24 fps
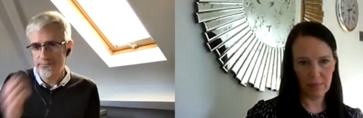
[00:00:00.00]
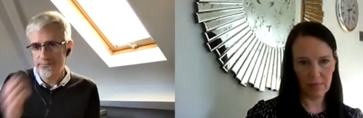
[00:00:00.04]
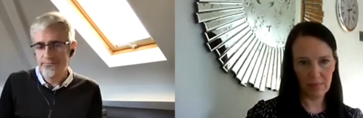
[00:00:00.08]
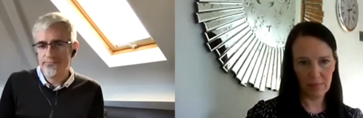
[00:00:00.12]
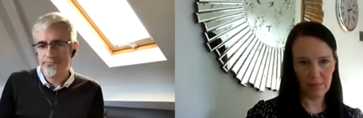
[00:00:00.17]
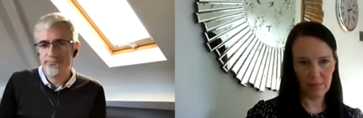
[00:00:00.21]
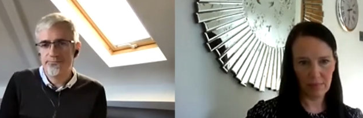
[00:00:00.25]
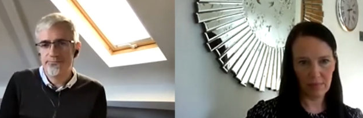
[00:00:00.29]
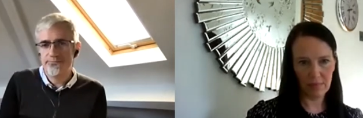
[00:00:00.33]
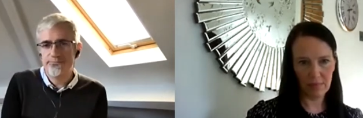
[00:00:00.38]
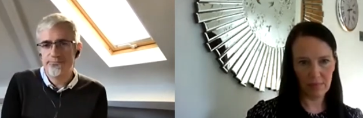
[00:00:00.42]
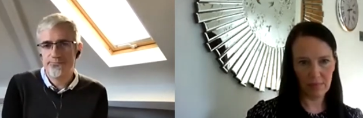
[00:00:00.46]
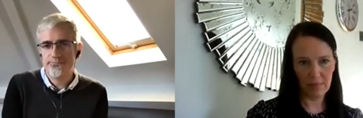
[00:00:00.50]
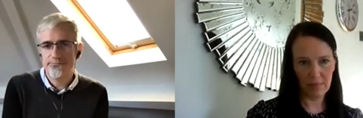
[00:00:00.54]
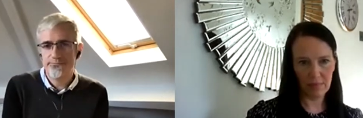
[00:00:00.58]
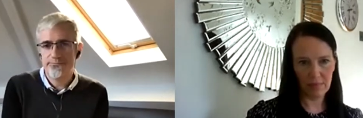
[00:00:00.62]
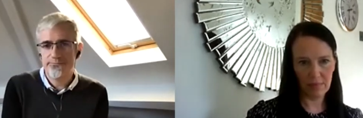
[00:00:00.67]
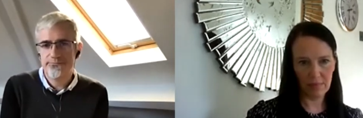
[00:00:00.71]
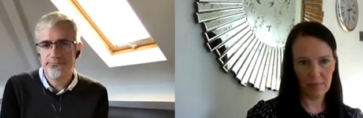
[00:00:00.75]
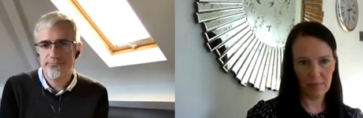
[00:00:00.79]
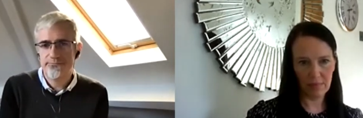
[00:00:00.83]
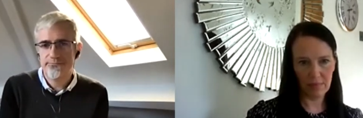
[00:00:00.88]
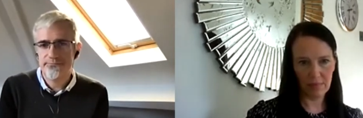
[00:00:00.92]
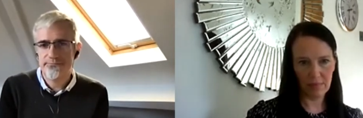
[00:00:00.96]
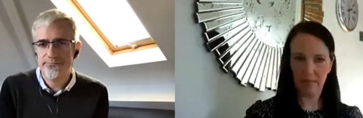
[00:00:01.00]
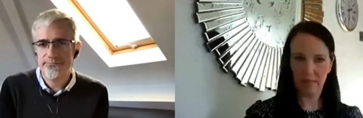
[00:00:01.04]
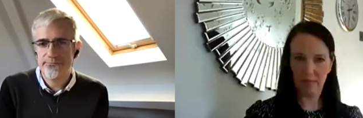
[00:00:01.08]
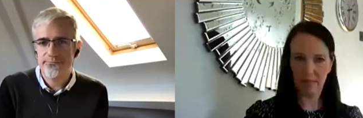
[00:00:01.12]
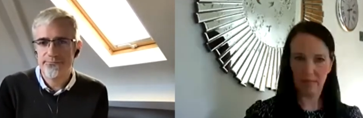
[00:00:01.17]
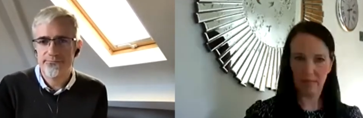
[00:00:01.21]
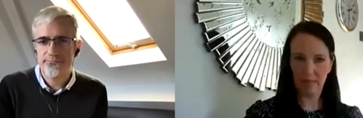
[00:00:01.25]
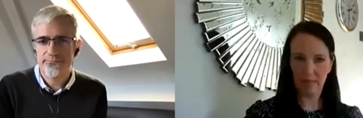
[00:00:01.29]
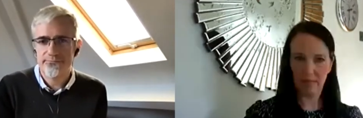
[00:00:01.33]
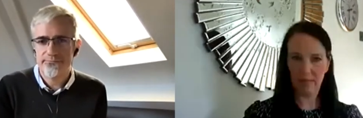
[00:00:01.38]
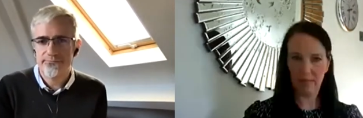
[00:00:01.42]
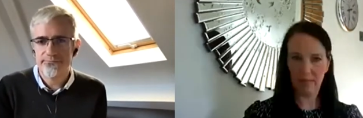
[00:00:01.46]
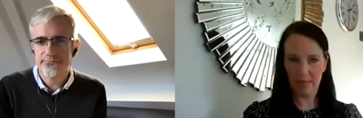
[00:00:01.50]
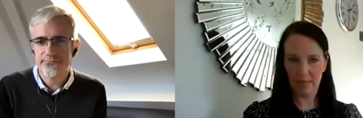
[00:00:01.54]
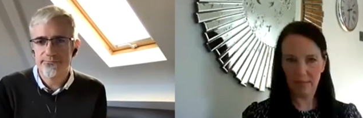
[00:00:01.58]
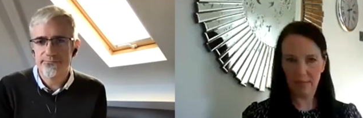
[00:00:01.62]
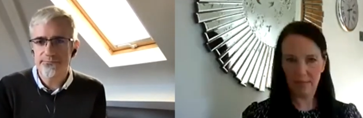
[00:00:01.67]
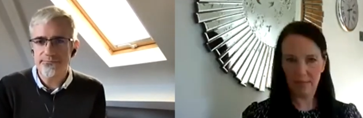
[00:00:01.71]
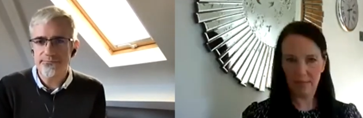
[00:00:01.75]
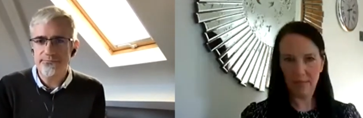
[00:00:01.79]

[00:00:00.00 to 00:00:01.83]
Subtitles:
No one is speaking in this clip.